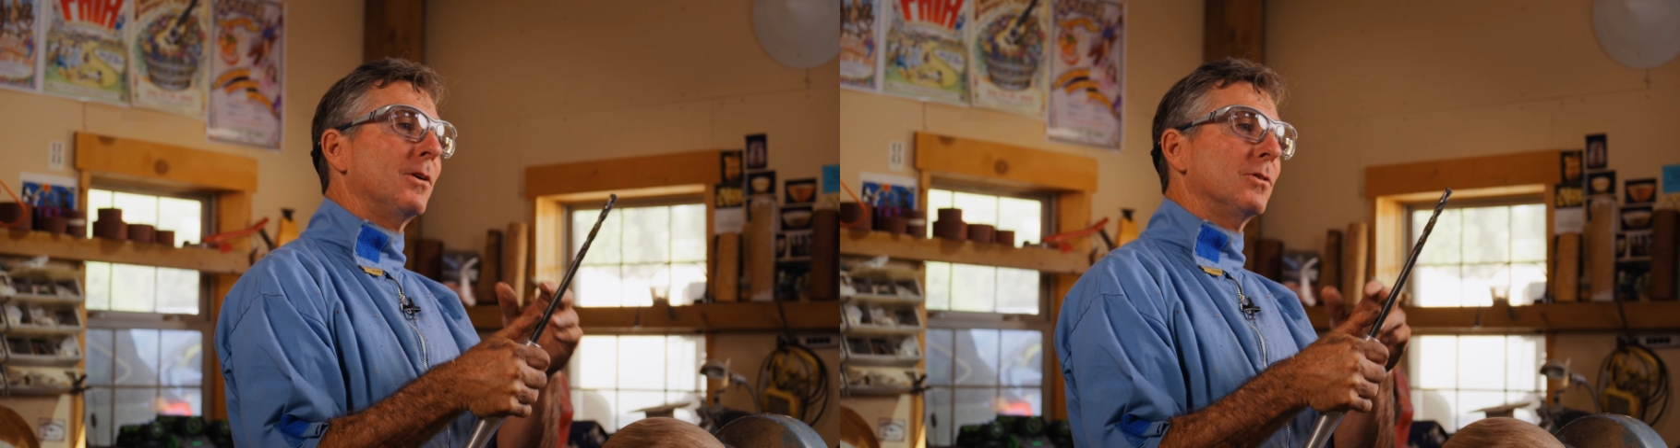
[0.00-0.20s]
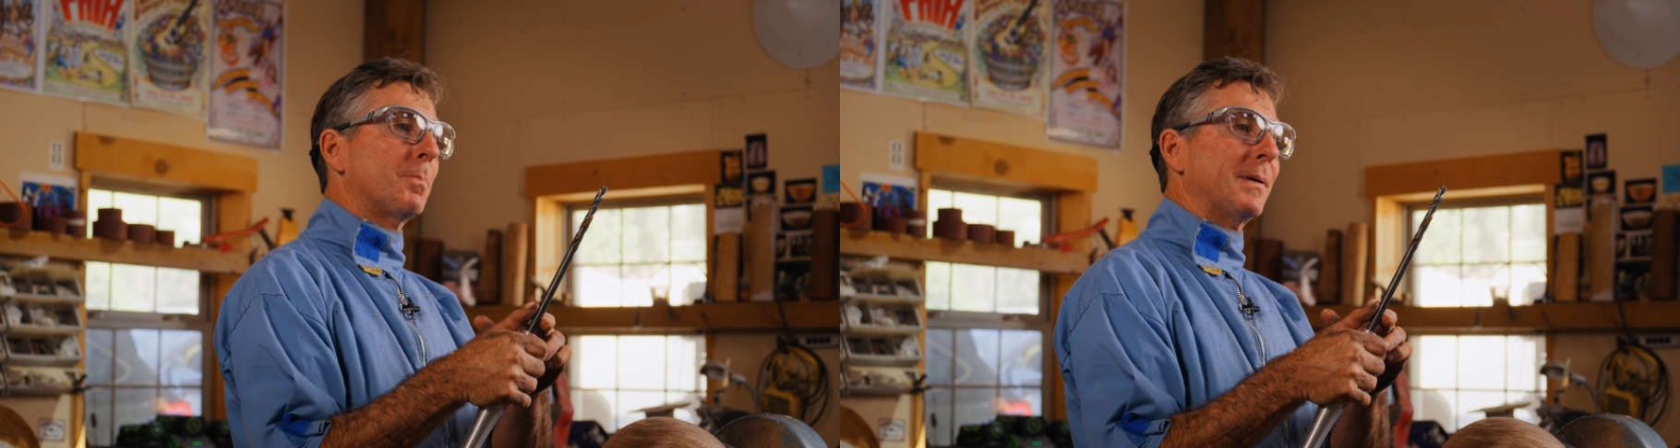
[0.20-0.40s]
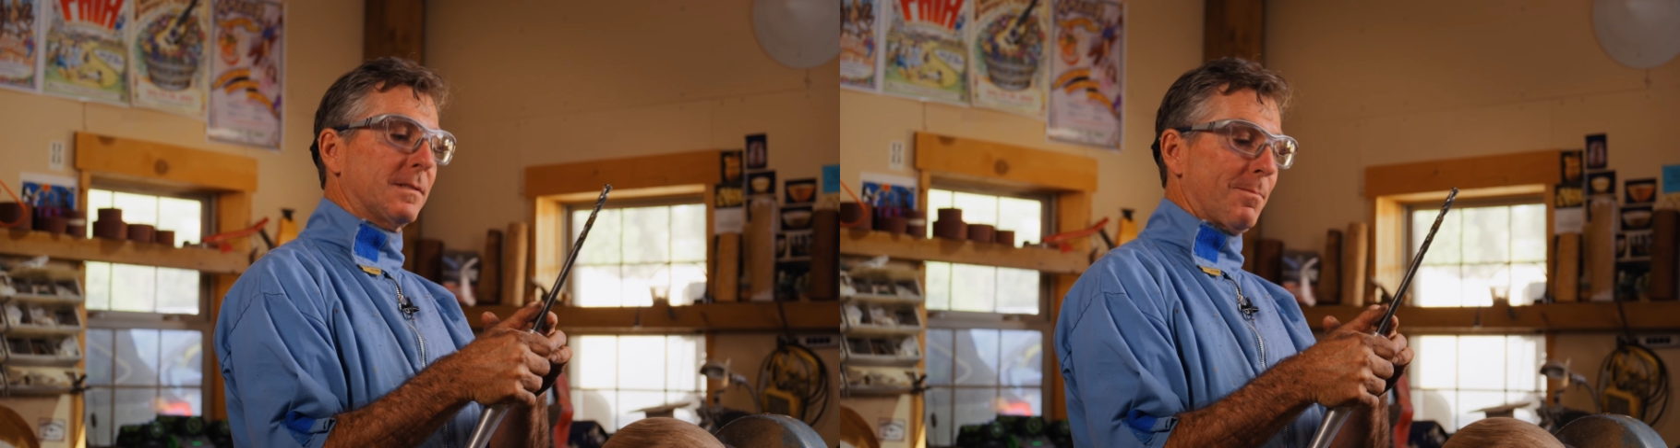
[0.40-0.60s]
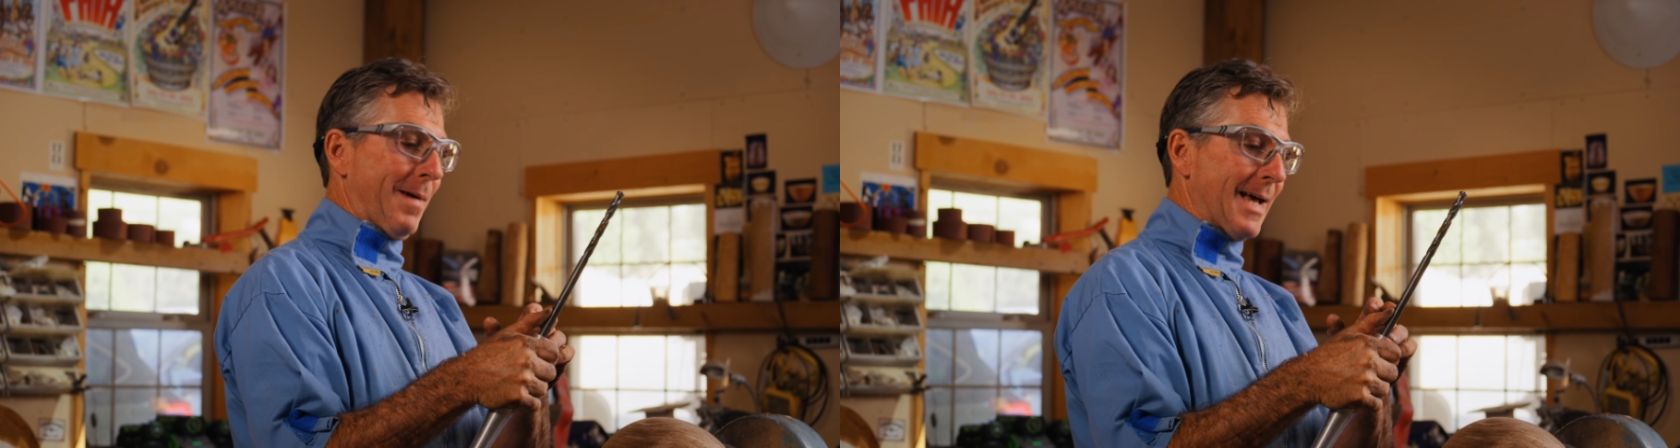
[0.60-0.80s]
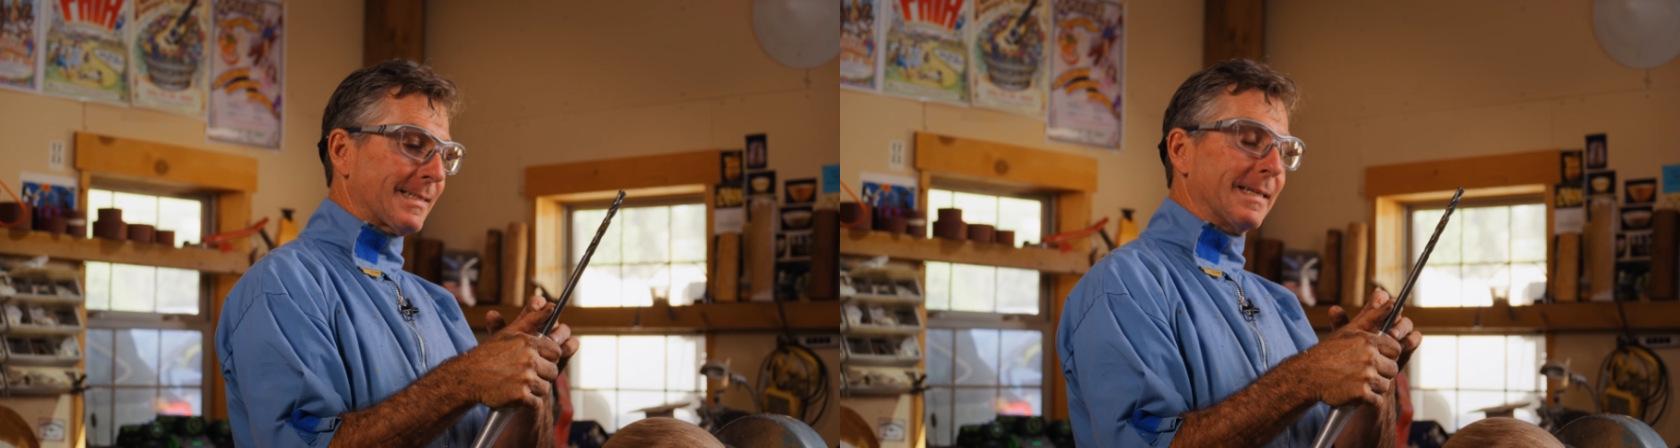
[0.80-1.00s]
use a piece of
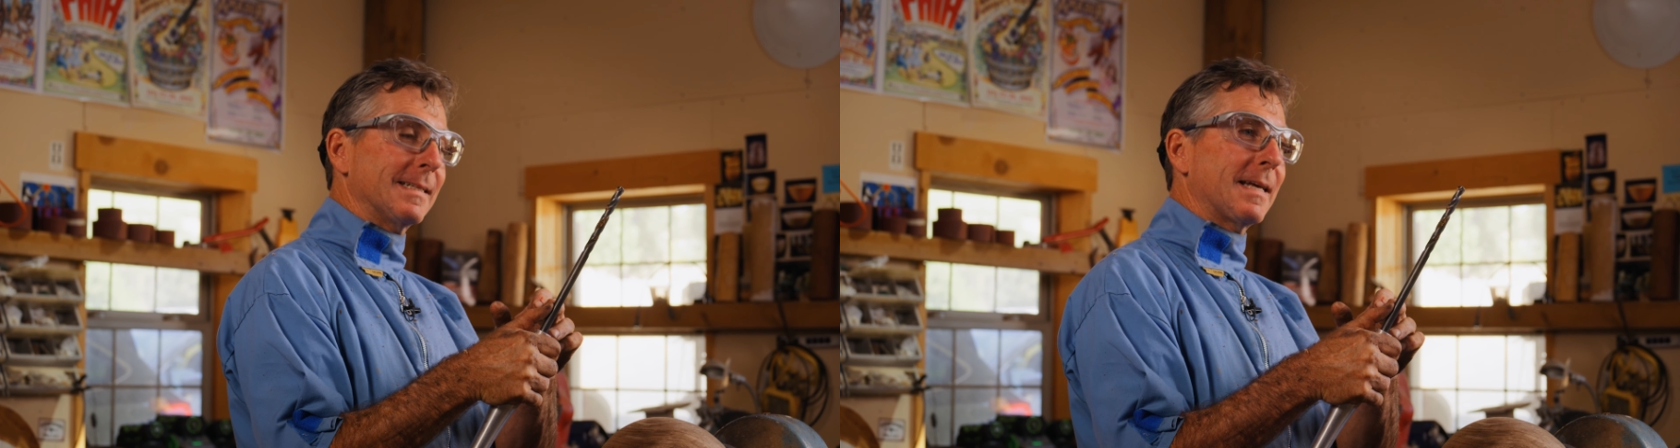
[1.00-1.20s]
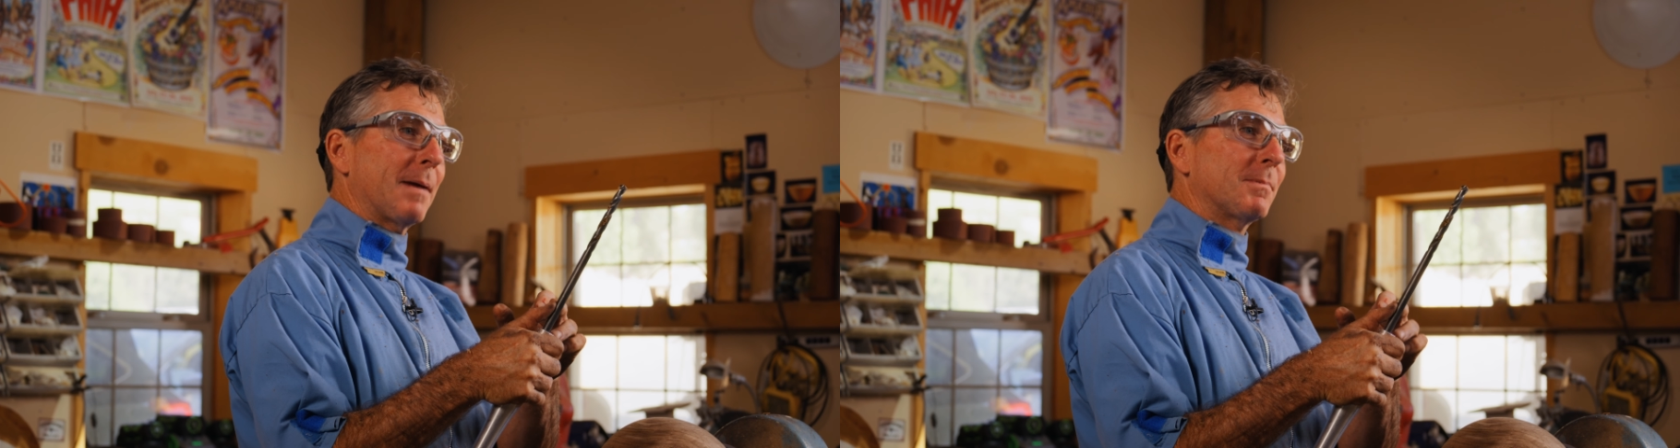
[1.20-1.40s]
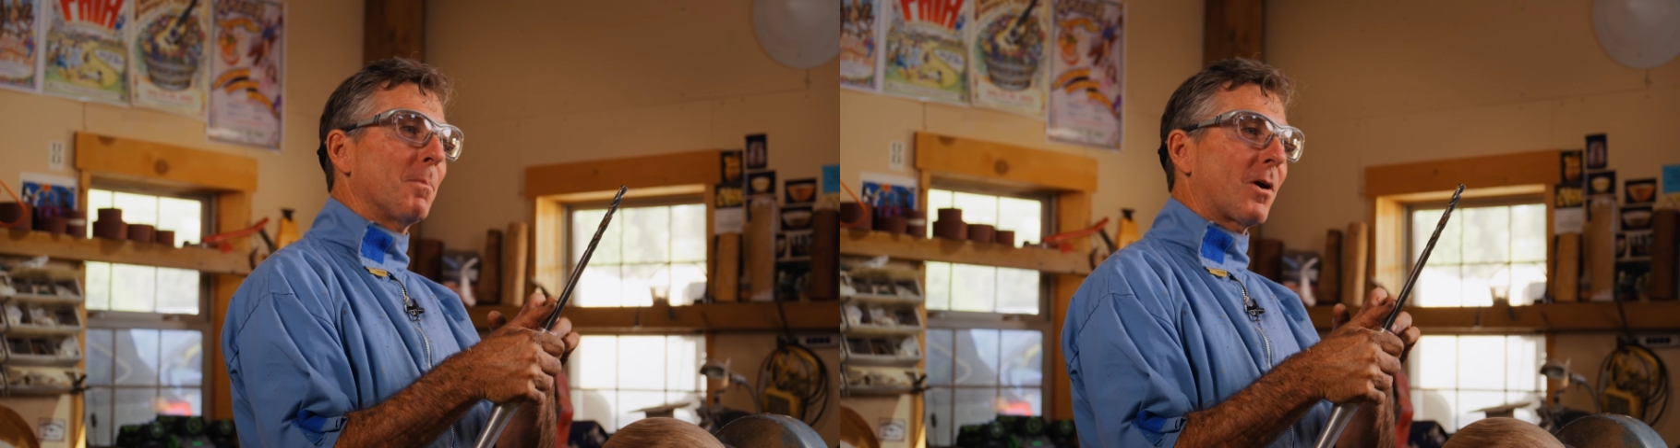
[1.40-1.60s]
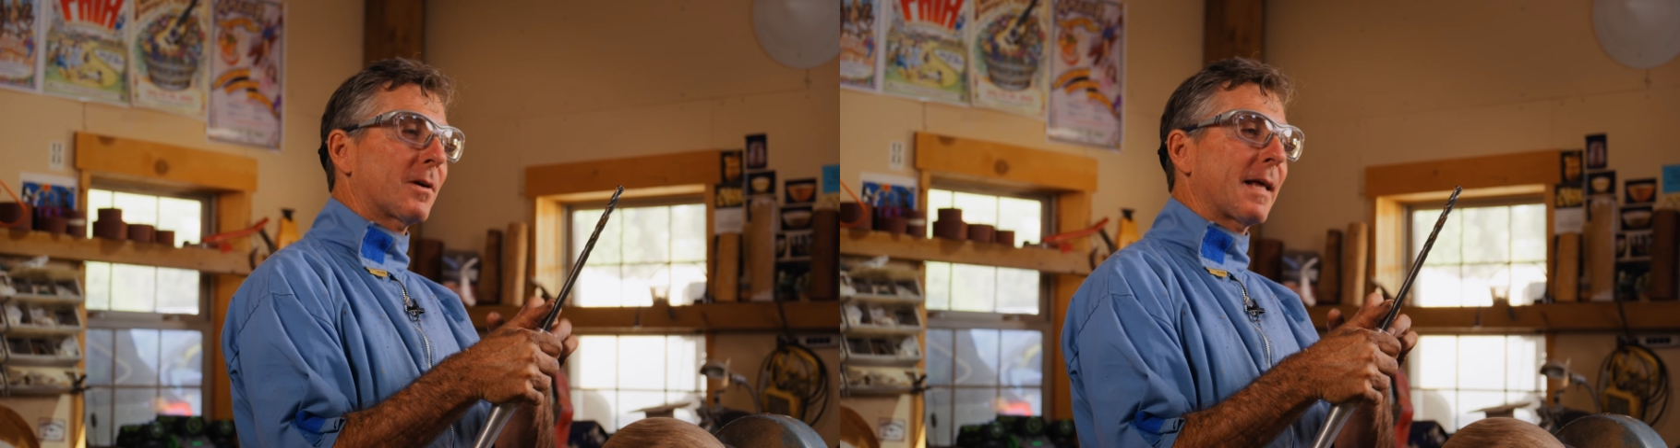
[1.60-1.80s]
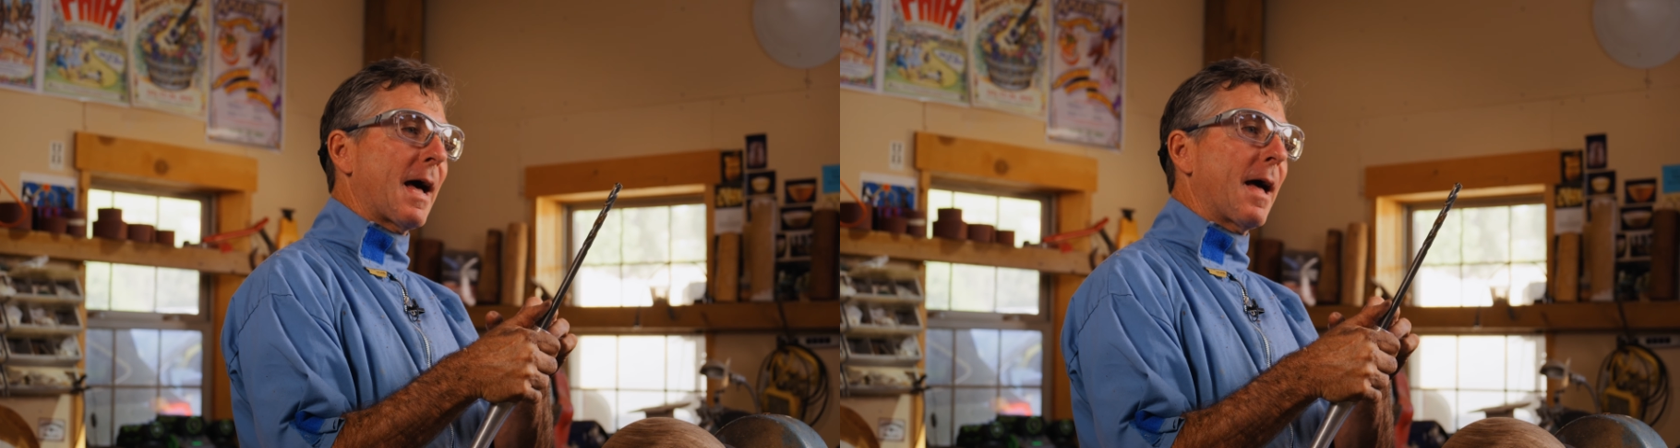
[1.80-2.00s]
masking tape to
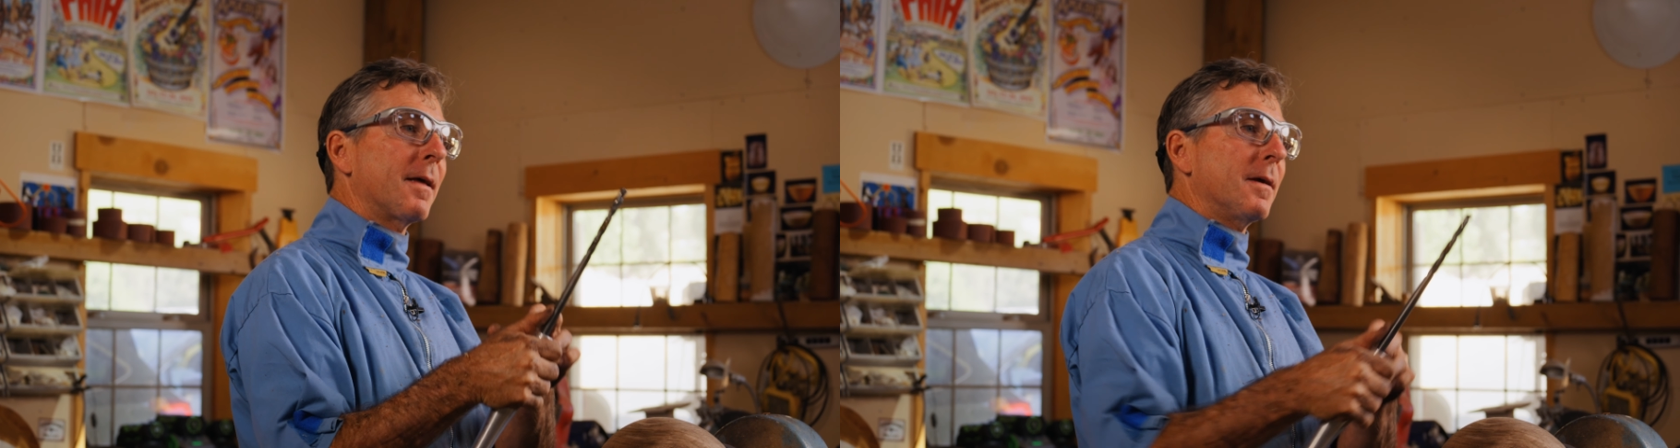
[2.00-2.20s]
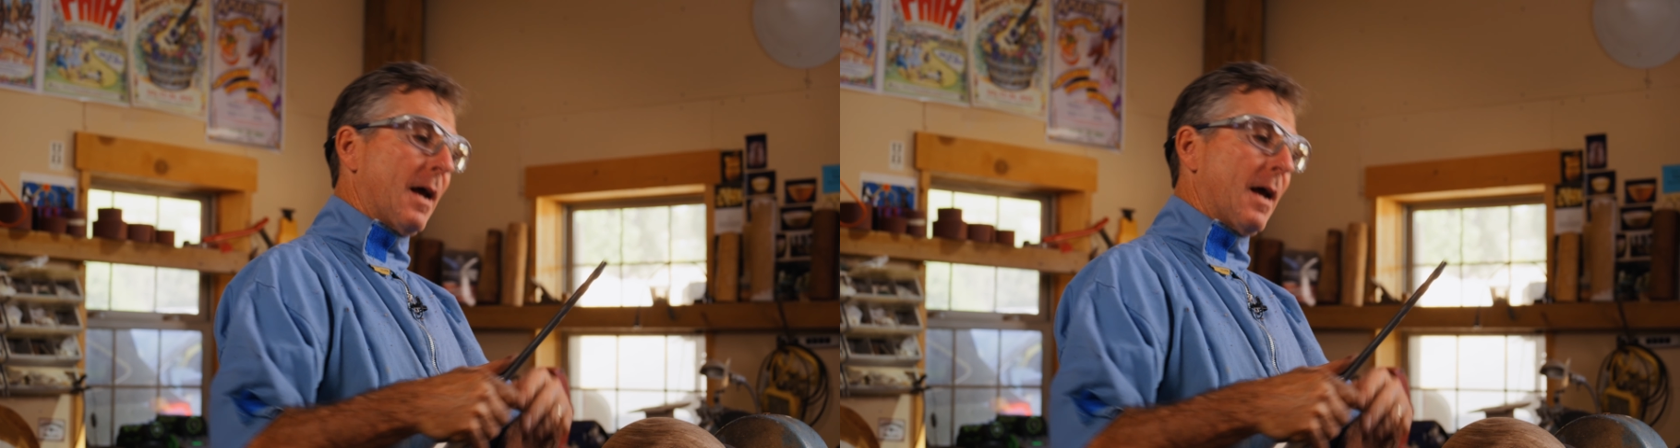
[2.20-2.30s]
mark that,